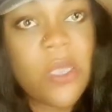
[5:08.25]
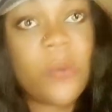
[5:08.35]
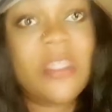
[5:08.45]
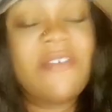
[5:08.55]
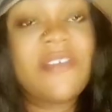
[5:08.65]

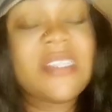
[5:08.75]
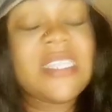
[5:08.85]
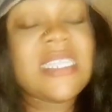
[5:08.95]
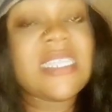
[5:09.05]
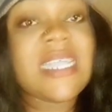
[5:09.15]
Whatever
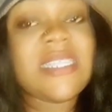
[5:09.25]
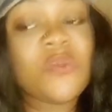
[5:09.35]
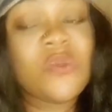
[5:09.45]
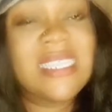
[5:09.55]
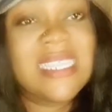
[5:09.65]
it is that
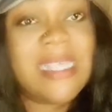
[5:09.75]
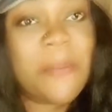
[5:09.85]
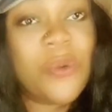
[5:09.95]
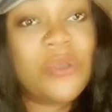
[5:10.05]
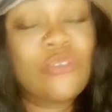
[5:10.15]
will
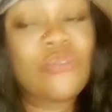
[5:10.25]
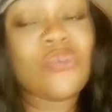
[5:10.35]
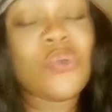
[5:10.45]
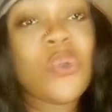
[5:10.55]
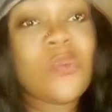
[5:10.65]
disappoint
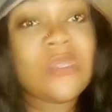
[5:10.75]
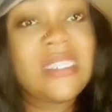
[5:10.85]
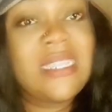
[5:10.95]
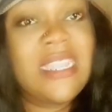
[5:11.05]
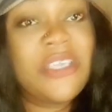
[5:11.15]
you, will
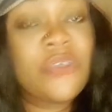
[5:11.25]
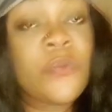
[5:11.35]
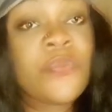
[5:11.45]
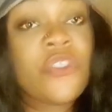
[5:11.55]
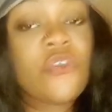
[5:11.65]
delay you,